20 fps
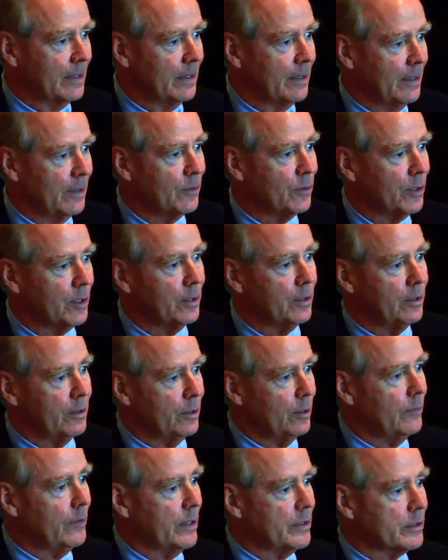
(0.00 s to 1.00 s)
And then
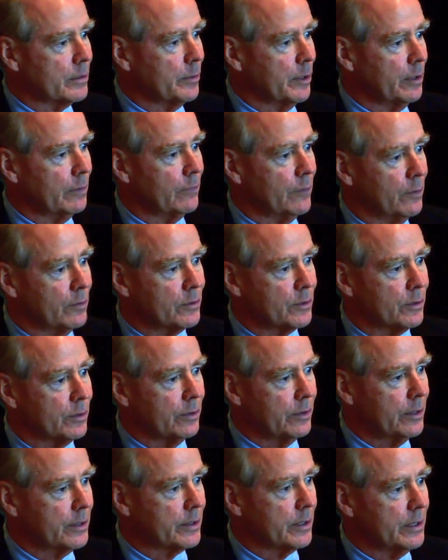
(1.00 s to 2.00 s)
you've had some other folks
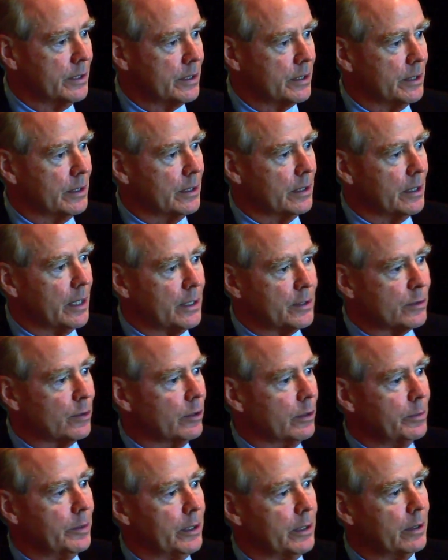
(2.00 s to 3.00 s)
join you since then, and that's
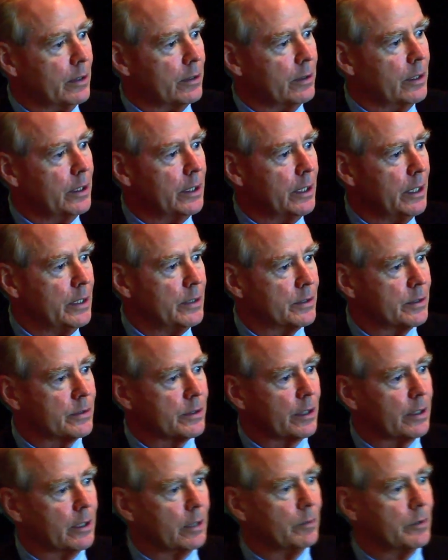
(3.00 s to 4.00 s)
only been 30 days because
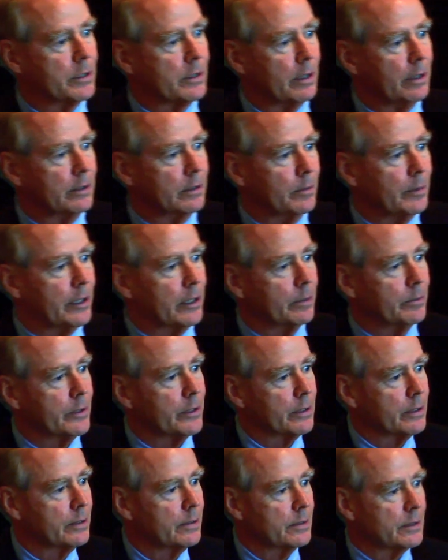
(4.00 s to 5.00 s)
I think we talked about him in
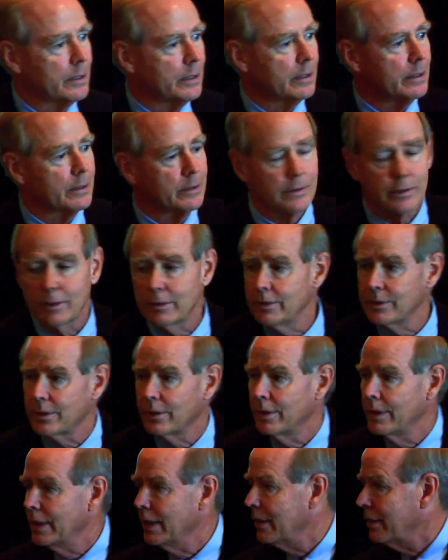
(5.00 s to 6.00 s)
the newsletter. So he's
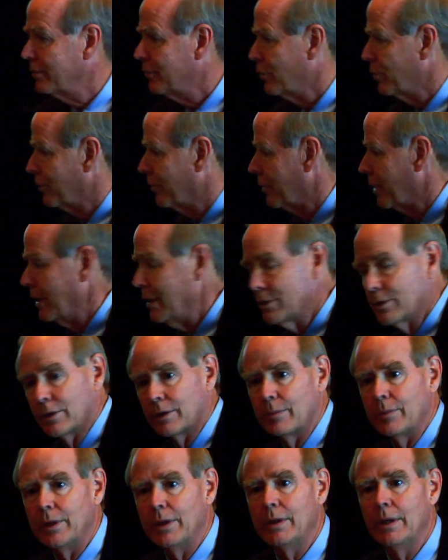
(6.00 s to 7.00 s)
already gotten more folks. He's going
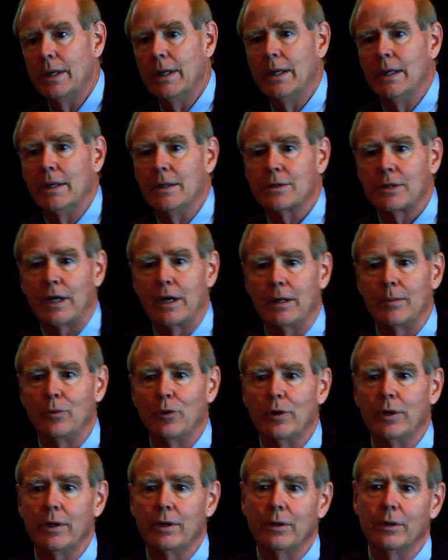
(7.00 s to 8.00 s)
to be Saturday
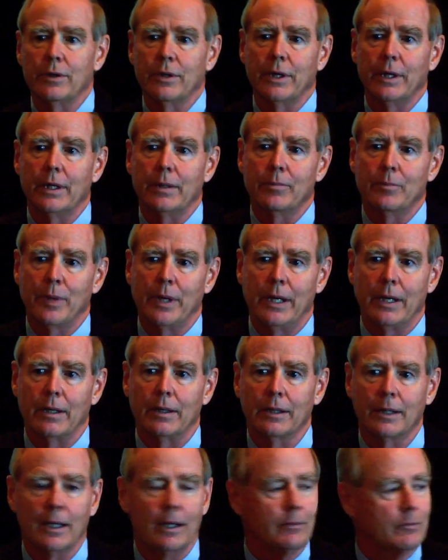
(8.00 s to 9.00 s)
morning on that panel,
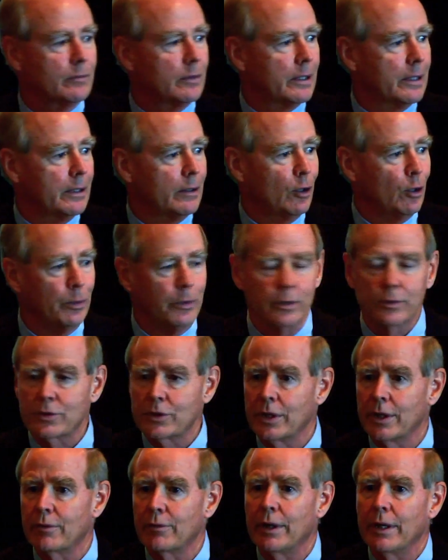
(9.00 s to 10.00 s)
and I hope you'll
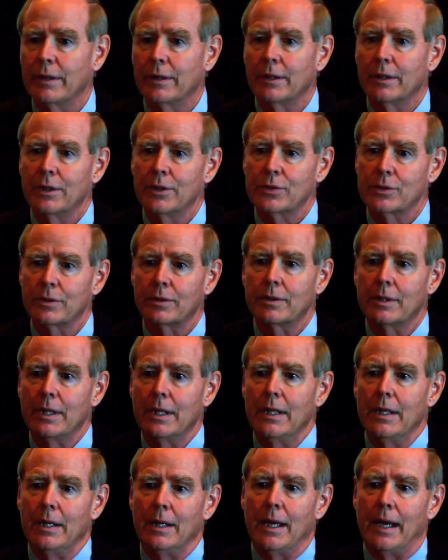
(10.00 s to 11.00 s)
stay around to listen
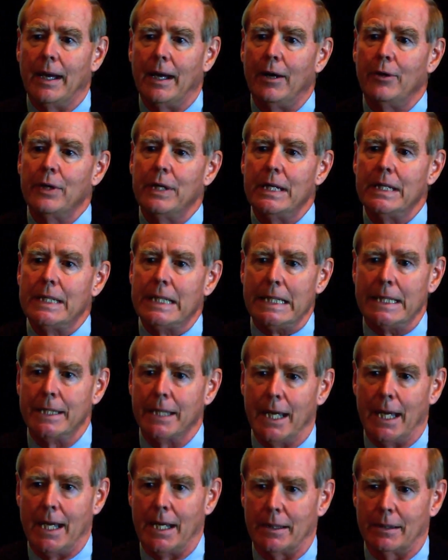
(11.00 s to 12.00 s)
how he did
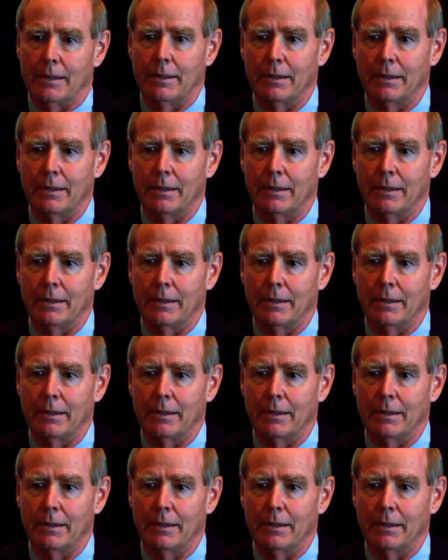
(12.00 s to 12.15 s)
that.